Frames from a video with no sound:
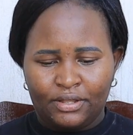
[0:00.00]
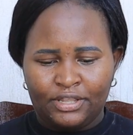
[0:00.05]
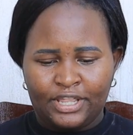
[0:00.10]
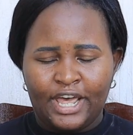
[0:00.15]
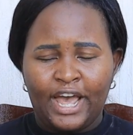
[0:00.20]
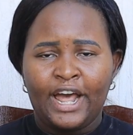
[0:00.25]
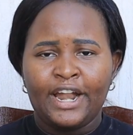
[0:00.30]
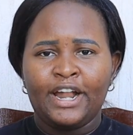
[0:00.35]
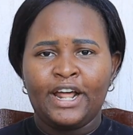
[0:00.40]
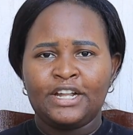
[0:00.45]

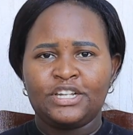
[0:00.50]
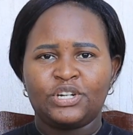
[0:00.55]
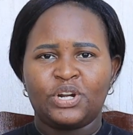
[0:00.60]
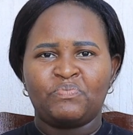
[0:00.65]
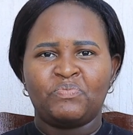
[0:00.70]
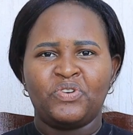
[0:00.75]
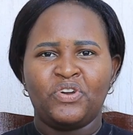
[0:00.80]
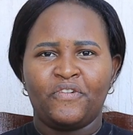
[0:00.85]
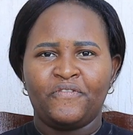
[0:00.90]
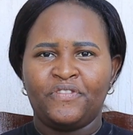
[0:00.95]
the
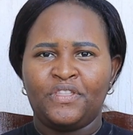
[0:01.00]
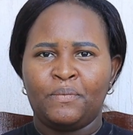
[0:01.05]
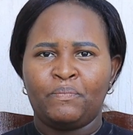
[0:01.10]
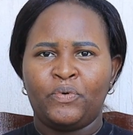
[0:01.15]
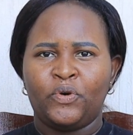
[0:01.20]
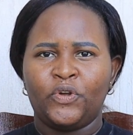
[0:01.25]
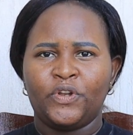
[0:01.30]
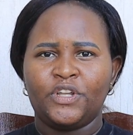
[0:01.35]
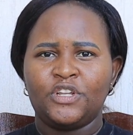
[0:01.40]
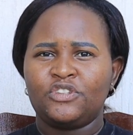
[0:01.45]
anatomy of the
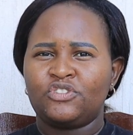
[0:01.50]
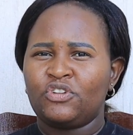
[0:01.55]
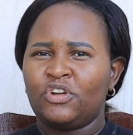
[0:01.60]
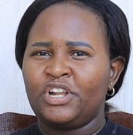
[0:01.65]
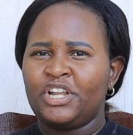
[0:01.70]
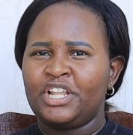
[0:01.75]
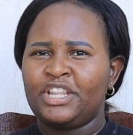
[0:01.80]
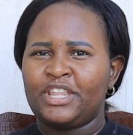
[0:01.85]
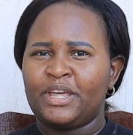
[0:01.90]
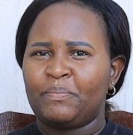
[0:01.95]
body. It's
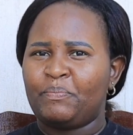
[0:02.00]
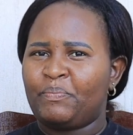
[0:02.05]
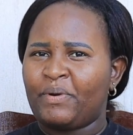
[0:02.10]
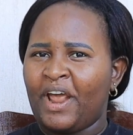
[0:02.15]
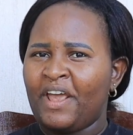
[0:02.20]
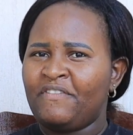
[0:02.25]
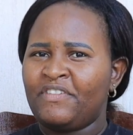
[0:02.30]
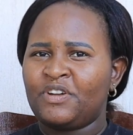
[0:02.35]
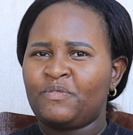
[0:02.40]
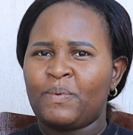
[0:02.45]
only the
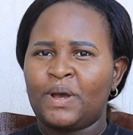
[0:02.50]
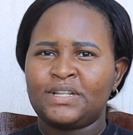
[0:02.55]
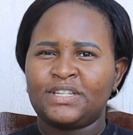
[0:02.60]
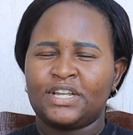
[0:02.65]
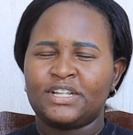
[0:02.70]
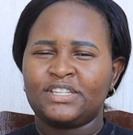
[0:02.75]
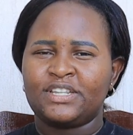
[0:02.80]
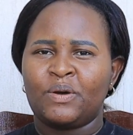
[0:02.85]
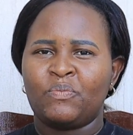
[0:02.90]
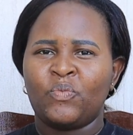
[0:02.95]
private
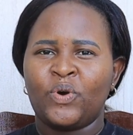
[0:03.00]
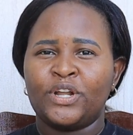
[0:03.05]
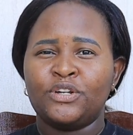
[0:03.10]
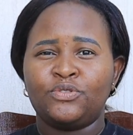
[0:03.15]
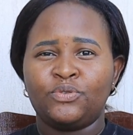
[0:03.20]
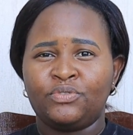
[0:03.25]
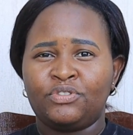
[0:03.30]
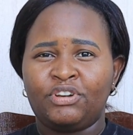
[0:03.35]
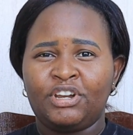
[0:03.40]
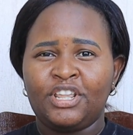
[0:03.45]
parts and some
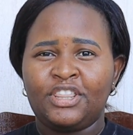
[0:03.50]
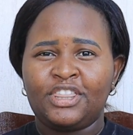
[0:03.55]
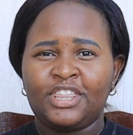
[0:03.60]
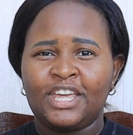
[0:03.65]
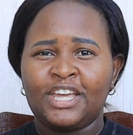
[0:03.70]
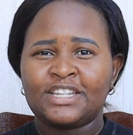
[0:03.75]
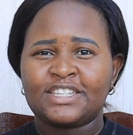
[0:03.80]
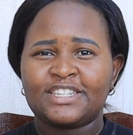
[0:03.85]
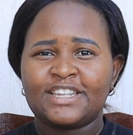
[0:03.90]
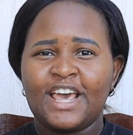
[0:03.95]
1, 2, 3
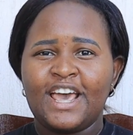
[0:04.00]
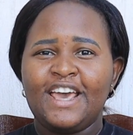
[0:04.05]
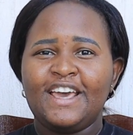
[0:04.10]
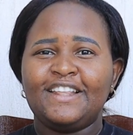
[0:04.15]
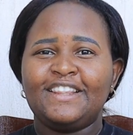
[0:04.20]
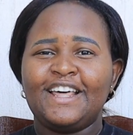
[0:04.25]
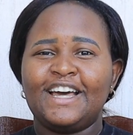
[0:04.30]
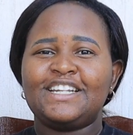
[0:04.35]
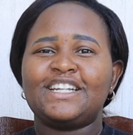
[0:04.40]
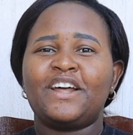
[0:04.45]
things
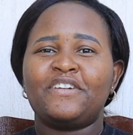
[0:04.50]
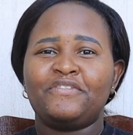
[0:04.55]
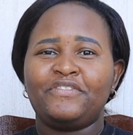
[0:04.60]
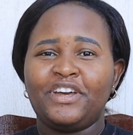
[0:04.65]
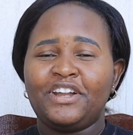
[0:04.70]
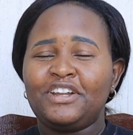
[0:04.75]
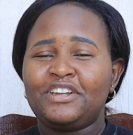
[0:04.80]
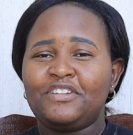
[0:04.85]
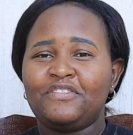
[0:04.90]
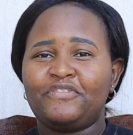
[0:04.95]
that are
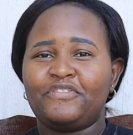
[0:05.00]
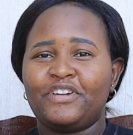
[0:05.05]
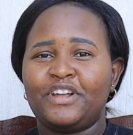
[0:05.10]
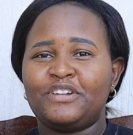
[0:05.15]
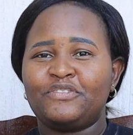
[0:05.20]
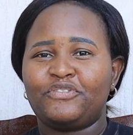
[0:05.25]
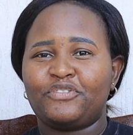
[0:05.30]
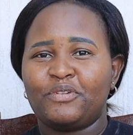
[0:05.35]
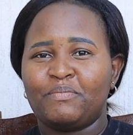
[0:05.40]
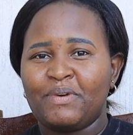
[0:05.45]
very
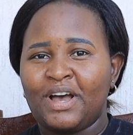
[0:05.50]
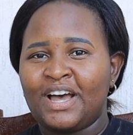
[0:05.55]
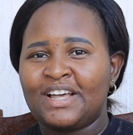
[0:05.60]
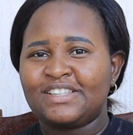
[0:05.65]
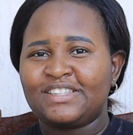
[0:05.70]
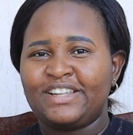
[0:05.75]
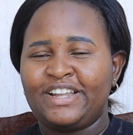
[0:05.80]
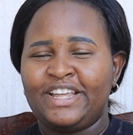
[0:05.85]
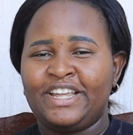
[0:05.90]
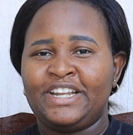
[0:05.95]
different from
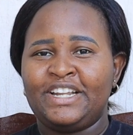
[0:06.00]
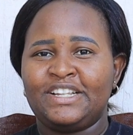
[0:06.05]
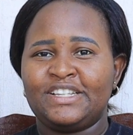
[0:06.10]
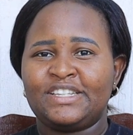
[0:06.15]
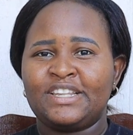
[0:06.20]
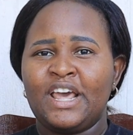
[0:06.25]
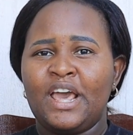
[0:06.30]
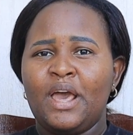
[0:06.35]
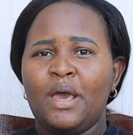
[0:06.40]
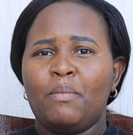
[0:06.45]
us
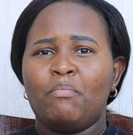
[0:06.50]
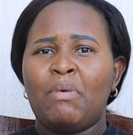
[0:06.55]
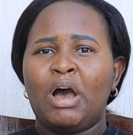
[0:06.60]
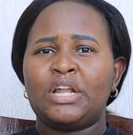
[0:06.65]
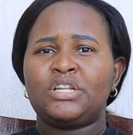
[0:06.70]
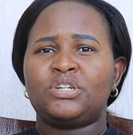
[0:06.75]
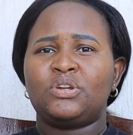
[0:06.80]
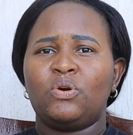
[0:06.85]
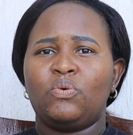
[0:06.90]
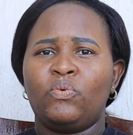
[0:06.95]
ladies.
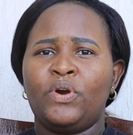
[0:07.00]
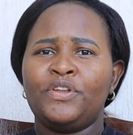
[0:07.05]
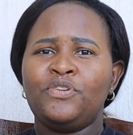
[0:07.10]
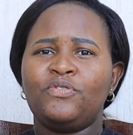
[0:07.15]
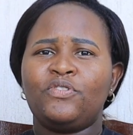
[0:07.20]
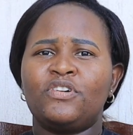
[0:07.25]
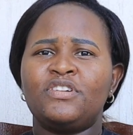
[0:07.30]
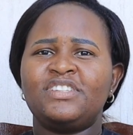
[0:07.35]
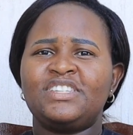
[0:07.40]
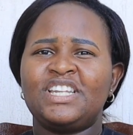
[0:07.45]
But
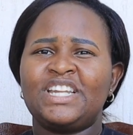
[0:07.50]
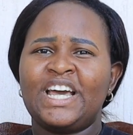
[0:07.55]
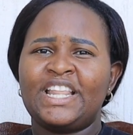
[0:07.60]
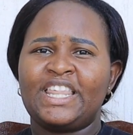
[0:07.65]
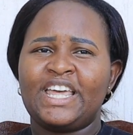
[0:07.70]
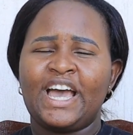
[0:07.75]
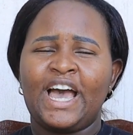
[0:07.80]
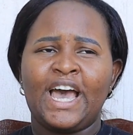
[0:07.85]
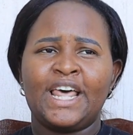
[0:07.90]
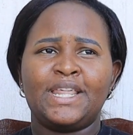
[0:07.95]
when you
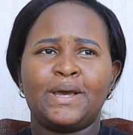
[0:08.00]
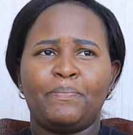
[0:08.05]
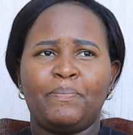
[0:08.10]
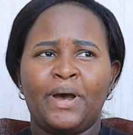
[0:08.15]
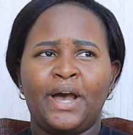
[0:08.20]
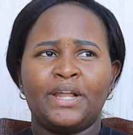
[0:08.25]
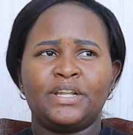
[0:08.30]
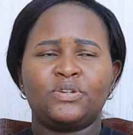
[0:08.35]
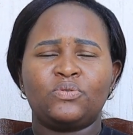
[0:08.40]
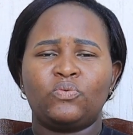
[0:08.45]
consider the other
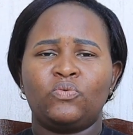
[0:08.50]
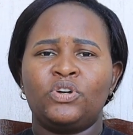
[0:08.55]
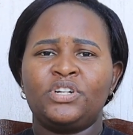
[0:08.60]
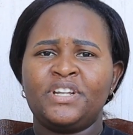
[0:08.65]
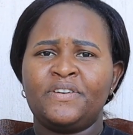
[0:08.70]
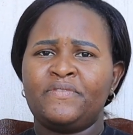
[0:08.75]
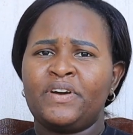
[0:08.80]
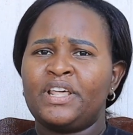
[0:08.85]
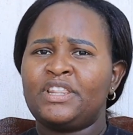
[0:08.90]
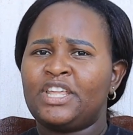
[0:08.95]
part,
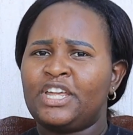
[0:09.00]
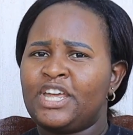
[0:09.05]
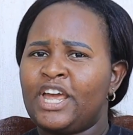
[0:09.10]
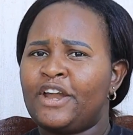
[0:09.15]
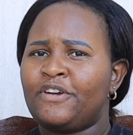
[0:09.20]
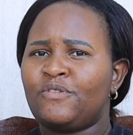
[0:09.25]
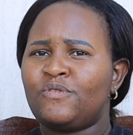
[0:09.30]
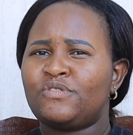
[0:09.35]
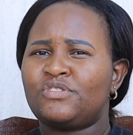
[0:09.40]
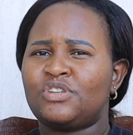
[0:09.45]
whatever
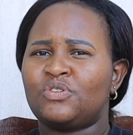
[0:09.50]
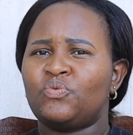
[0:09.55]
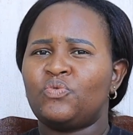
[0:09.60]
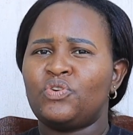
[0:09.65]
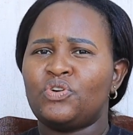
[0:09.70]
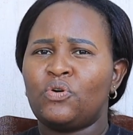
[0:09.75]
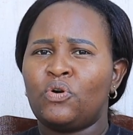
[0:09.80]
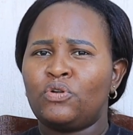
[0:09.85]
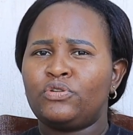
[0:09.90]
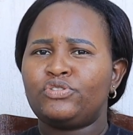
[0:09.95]
they are using,
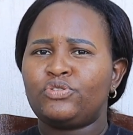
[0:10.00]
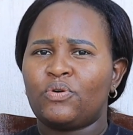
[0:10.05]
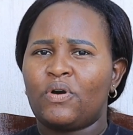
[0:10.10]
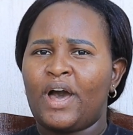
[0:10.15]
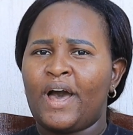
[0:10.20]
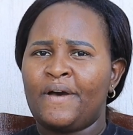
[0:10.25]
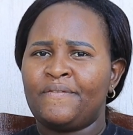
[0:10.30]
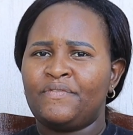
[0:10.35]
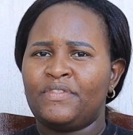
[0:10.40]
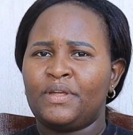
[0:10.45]
we also
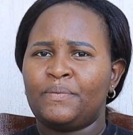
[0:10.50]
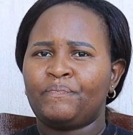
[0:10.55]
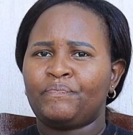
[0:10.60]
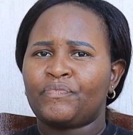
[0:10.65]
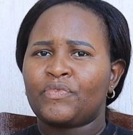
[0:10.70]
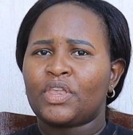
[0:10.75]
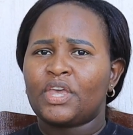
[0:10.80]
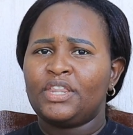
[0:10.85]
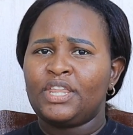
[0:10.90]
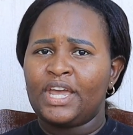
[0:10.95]
have them.
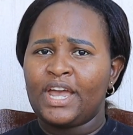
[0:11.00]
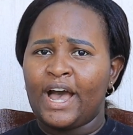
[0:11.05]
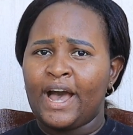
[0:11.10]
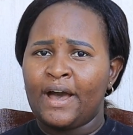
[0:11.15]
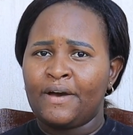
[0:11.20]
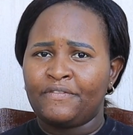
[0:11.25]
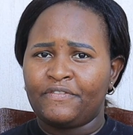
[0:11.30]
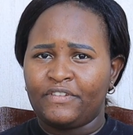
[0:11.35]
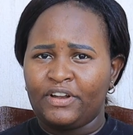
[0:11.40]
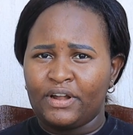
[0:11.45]
They
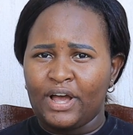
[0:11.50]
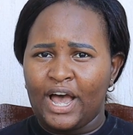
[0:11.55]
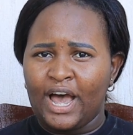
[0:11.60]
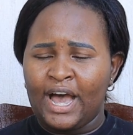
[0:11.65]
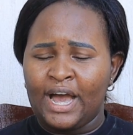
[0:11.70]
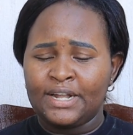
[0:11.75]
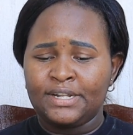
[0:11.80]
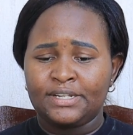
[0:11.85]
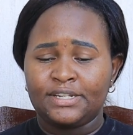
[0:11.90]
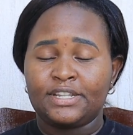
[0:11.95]
have
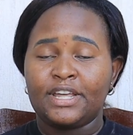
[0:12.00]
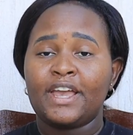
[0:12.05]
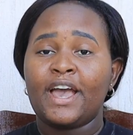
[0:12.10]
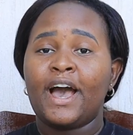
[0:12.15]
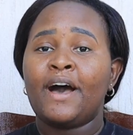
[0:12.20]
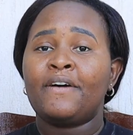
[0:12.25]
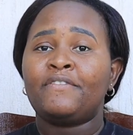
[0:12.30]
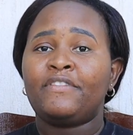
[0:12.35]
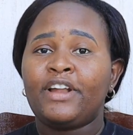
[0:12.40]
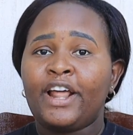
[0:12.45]
hands, they
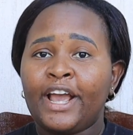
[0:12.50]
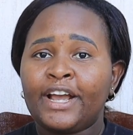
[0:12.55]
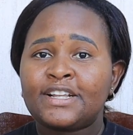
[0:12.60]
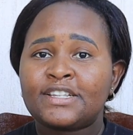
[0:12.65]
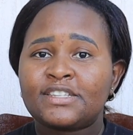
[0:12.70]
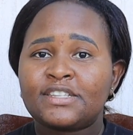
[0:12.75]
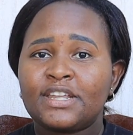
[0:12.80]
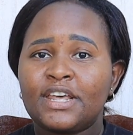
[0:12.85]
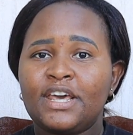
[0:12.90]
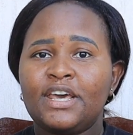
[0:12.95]
have
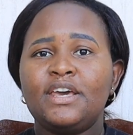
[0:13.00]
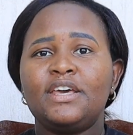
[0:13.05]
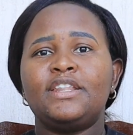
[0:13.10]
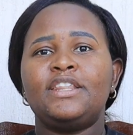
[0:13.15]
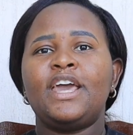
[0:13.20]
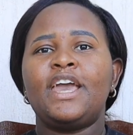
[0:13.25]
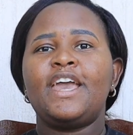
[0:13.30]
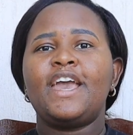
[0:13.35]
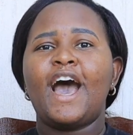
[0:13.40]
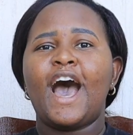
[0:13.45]
legs,
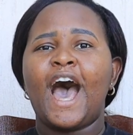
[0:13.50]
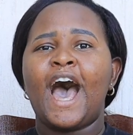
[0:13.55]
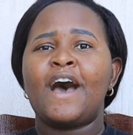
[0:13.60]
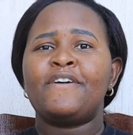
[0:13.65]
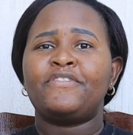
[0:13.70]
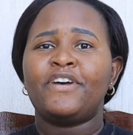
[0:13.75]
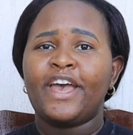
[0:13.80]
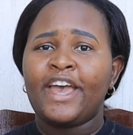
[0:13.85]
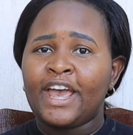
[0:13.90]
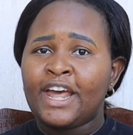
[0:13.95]
they
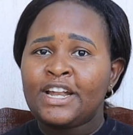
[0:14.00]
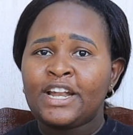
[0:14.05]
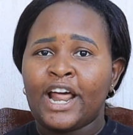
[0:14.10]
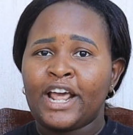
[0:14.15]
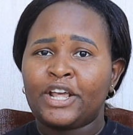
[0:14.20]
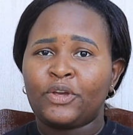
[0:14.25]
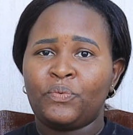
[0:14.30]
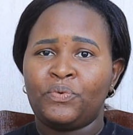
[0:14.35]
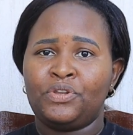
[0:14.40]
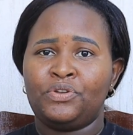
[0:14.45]
have head
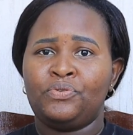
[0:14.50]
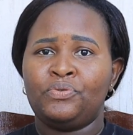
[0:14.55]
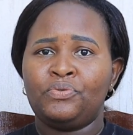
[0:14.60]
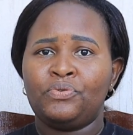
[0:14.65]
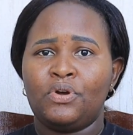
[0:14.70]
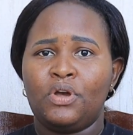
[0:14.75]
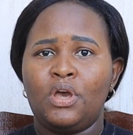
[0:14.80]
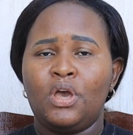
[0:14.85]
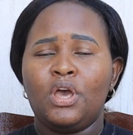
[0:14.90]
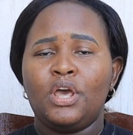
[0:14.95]
like we do.